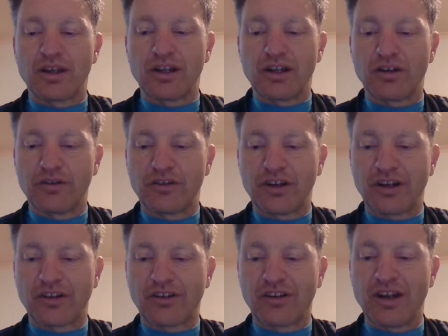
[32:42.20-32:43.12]

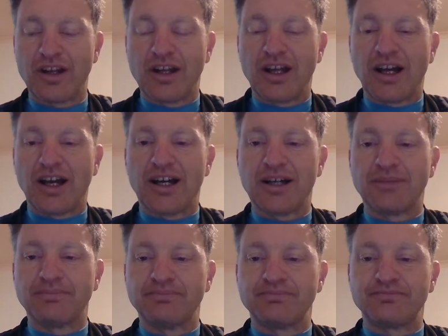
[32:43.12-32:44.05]
contacts.
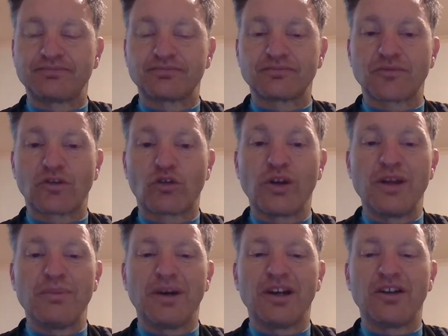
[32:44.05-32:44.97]
20
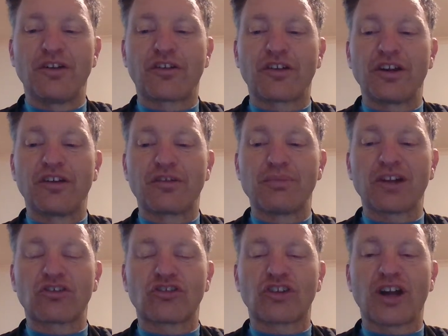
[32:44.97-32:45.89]
meters, it's
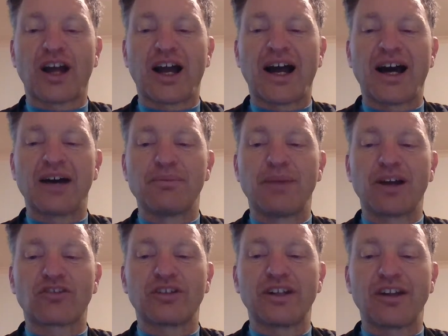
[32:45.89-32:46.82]
much
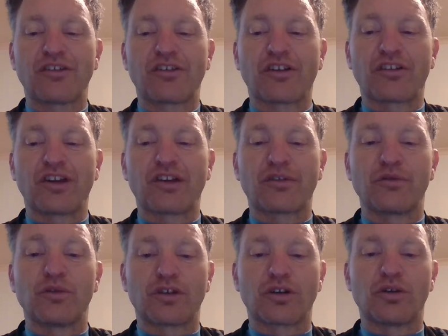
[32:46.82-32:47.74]
less
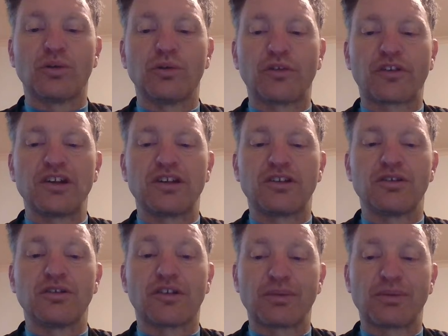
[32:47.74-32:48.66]
successful to call
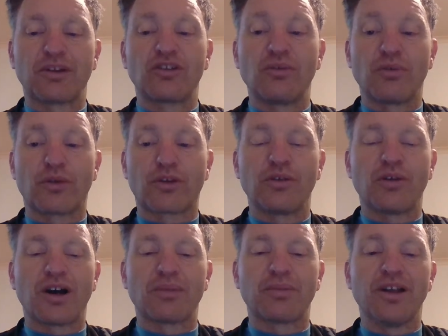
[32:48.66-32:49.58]
CQ, especially with
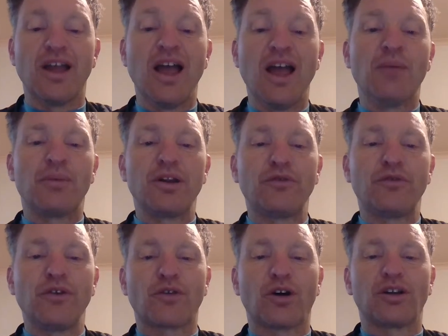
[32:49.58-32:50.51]
QRP. But if
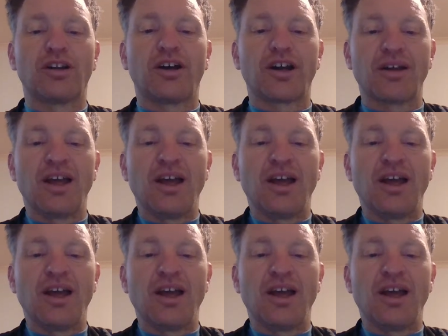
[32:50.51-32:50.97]
you've got like